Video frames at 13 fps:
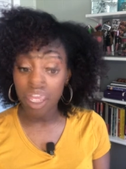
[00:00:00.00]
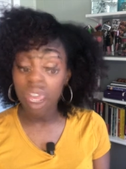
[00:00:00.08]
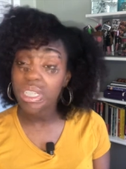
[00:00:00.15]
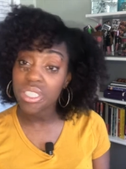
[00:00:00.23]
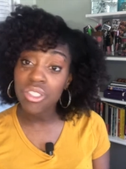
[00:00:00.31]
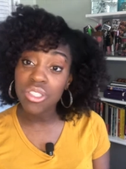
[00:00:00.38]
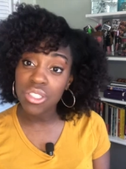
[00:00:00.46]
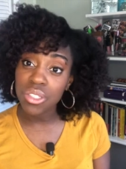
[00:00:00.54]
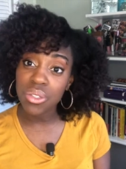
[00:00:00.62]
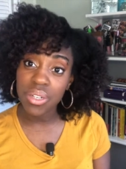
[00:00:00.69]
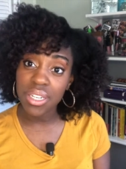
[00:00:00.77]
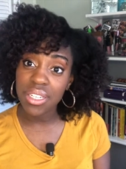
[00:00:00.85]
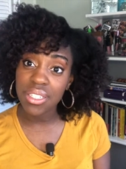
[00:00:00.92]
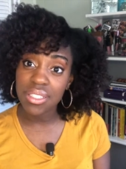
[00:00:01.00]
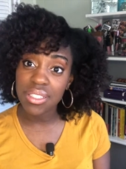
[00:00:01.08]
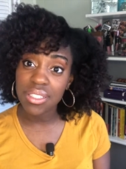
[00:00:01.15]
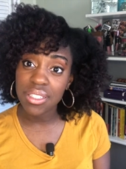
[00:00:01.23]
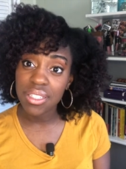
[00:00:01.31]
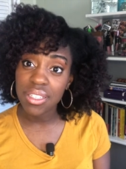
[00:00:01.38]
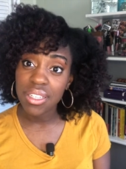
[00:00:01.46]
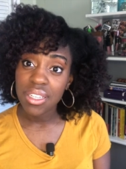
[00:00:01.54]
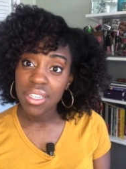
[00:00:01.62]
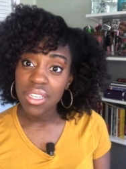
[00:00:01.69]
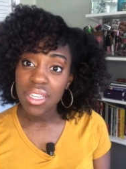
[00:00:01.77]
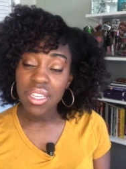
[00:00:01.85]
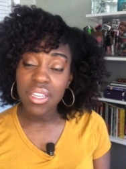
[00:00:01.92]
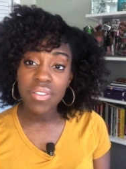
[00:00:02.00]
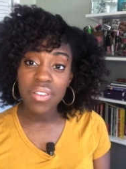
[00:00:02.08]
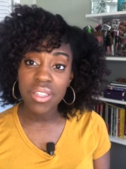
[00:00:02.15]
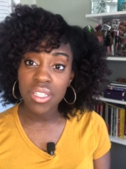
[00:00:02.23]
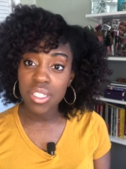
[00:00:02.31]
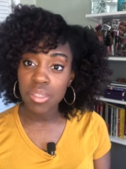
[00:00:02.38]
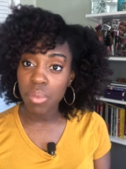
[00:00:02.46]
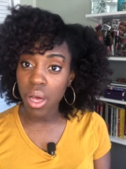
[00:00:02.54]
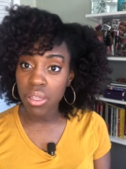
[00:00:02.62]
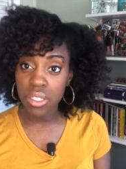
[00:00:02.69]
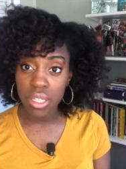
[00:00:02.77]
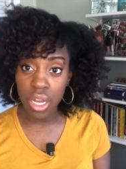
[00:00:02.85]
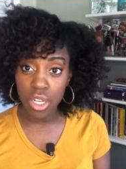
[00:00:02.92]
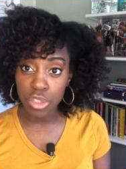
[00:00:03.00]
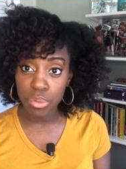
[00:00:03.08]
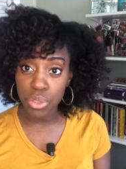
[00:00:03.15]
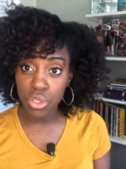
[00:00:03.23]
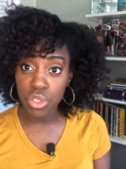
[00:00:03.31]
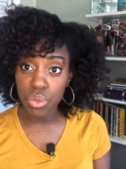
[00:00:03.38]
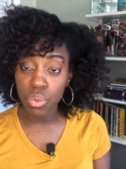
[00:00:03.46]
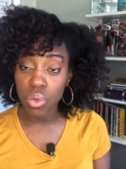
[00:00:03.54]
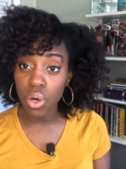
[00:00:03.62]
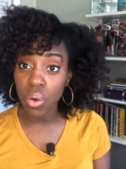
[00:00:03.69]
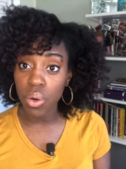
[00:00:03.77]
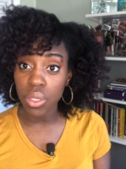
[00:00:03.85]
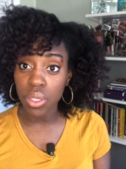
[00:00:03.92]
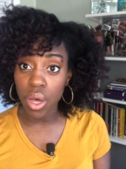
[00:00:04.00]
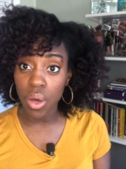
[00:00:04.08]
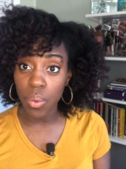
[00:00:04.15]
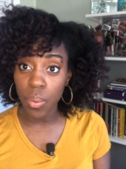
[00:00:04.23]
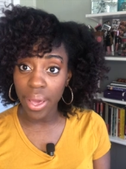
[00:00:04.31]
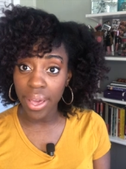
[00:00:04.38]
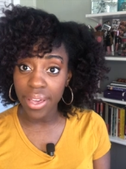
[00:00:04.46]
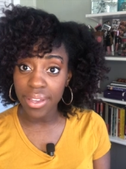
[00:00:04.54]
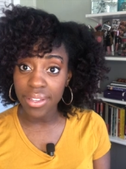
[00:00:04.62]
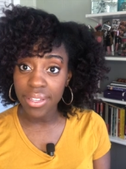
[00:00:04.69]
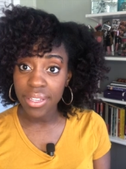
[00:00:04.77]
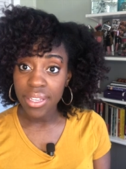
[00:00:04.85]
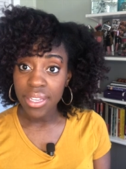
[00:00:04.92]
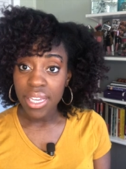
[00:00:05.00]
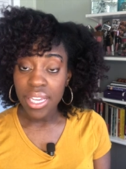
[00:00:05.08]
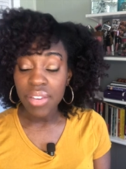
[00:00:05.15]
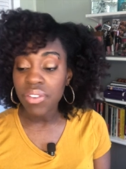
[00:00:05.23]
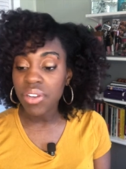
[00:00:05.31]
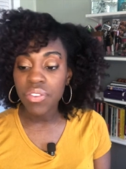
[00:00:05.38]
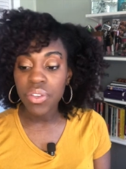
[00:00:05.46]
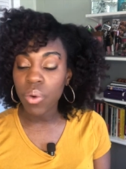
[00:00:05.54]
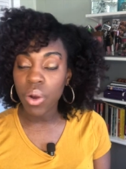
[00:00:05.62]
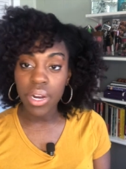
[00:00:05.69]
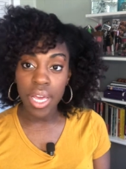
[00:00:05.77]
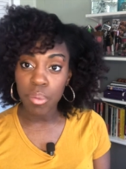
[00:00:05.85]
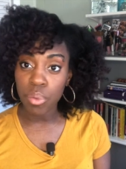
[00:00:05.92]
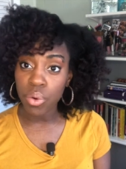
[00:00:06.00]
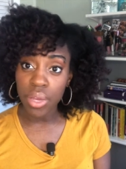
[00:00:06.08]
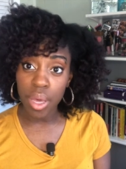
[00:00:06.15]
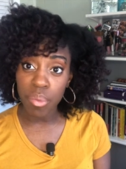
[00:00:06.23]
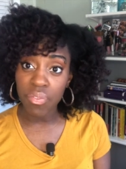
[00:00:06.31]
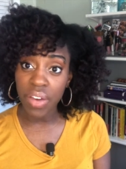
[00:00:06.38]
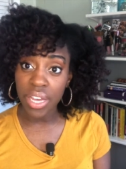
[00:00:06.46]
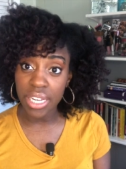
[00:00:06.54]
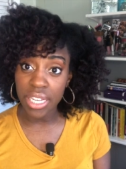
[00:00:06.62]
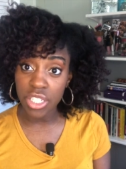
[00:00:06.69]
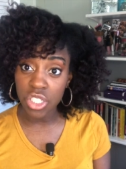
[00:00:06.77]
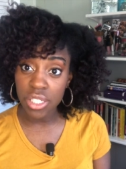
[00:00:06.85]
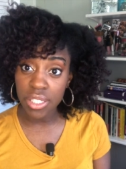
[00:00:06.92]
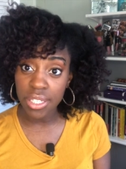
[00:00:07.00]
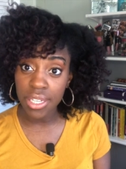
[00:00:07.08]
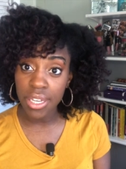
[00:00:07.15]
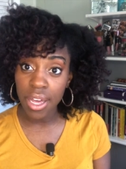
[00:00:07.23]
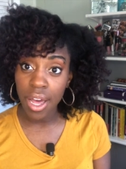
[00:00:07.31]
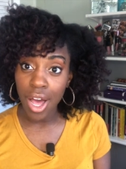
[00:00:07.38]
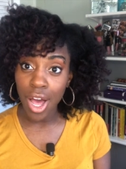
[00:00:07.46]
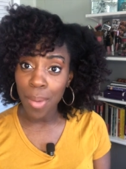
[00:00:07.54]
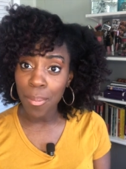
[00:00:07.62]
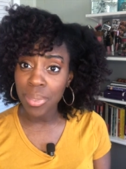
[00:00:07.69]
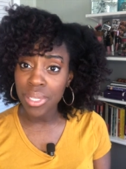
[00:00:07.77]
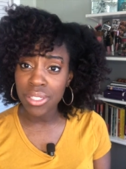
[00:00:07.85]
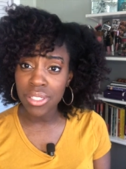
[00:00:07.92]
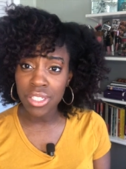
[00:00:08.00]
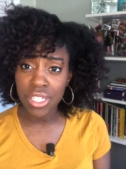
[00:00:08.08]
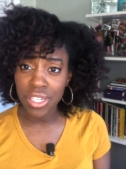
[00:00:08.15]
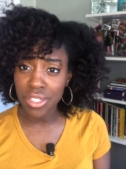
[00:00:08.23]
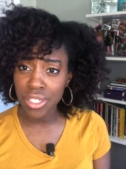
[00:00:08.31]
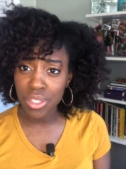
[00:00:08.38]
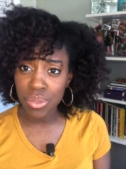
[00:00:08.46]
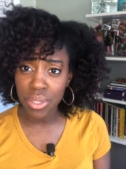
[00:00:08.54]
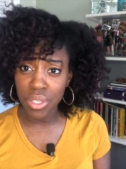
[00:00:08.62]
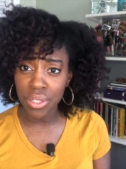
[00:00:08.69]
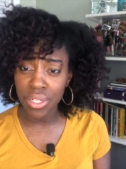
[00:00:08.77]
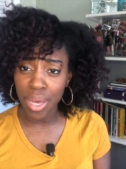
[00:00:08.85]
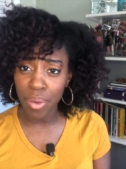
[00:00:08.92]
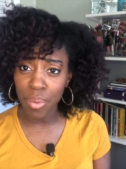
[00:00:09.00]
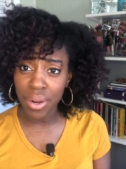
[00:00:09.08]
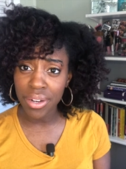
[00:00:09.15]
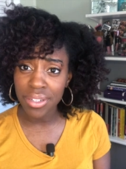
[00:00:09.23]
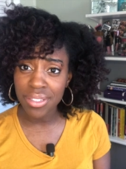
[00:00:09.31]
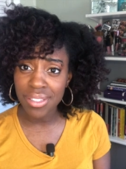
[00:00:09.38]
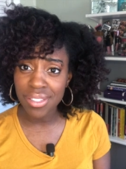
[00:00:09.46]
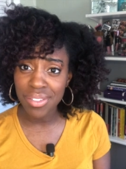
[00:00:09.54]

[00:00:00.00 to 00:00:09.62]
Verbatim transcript: We need you to join us. Even the smallest contribution will go a long way. Even if you aren't able to help financially, um, please share this with your networks.